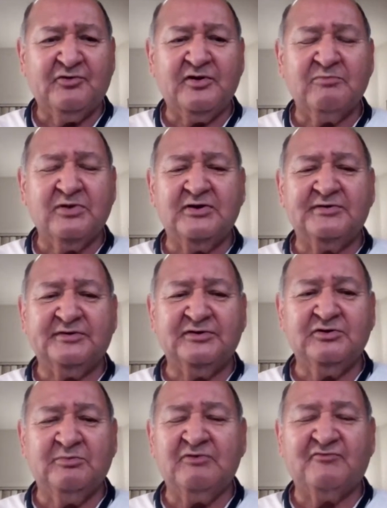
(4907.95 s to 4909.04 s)
30 minutes, and
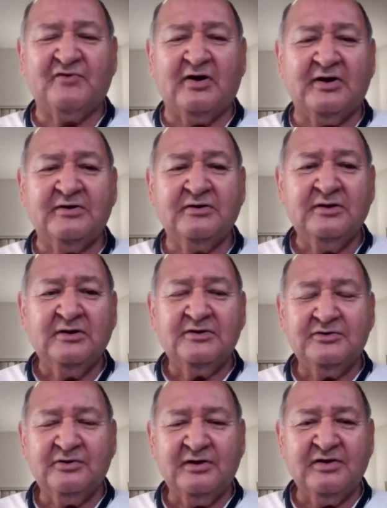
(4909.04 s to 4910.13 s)
you'll be fine
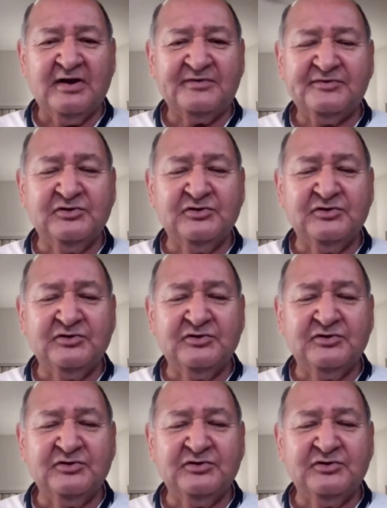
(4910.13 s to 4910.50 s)
during that.